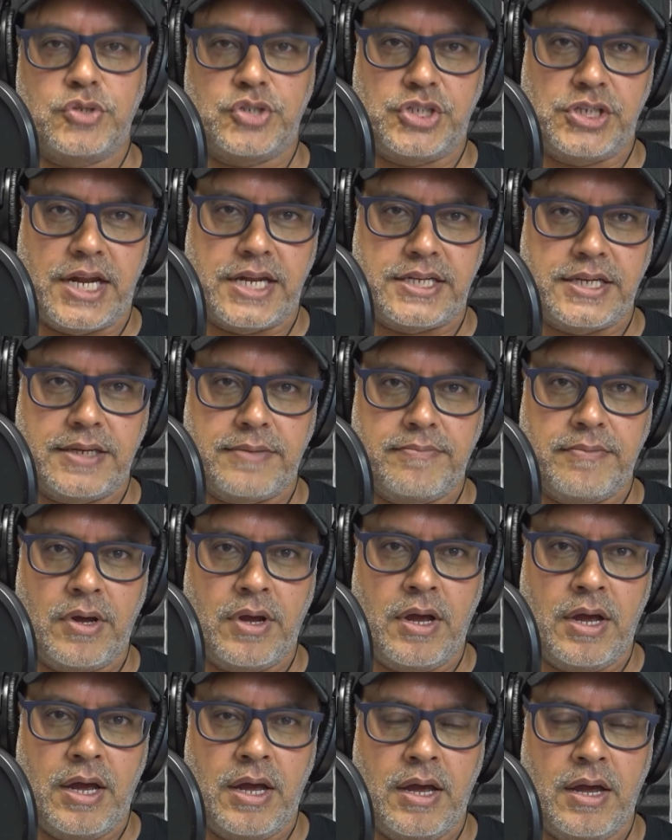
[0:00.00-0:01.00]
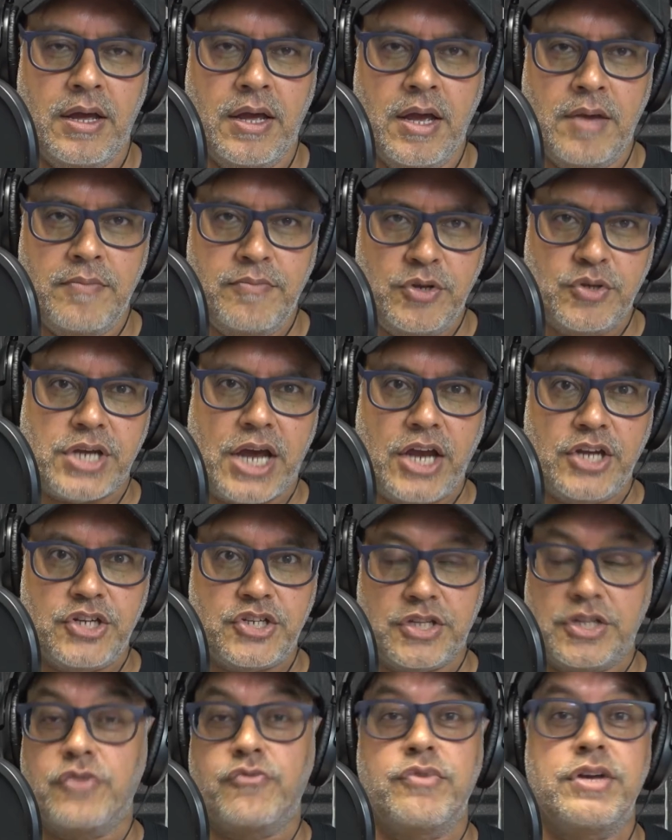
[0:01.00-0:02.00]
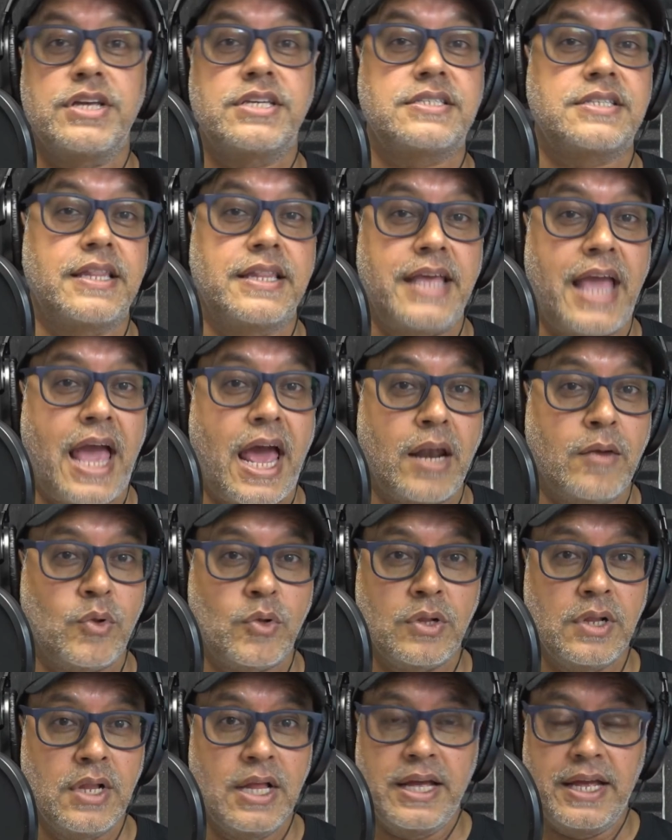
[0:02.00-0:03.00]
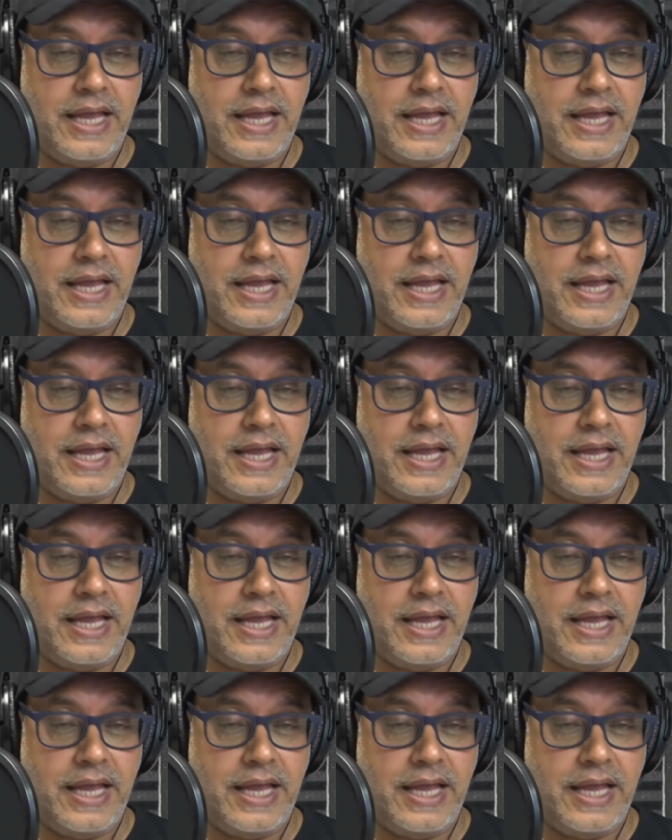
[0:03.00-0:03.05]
genetic mutation, the risk that the animal,